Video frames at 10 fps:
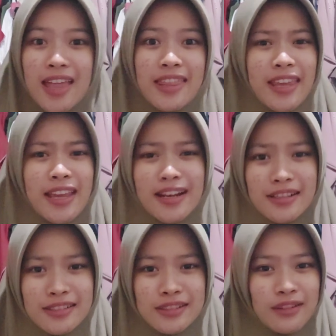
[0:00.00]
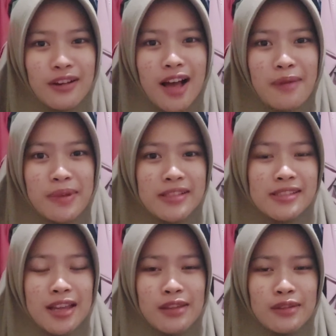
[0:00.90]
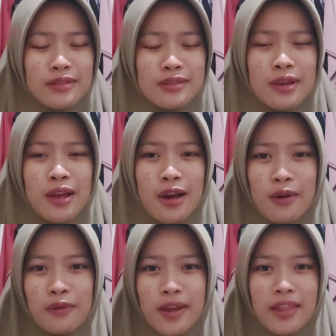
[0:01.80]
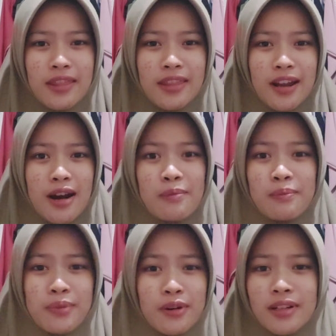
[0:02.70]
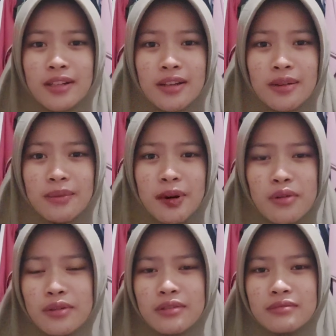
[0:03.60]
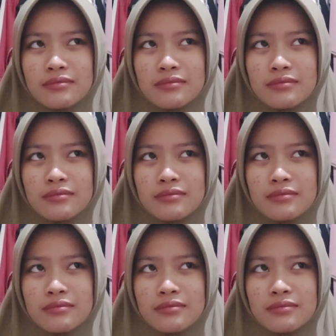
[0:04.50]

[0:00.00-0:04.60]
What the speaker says: they can also update status when they are broken home or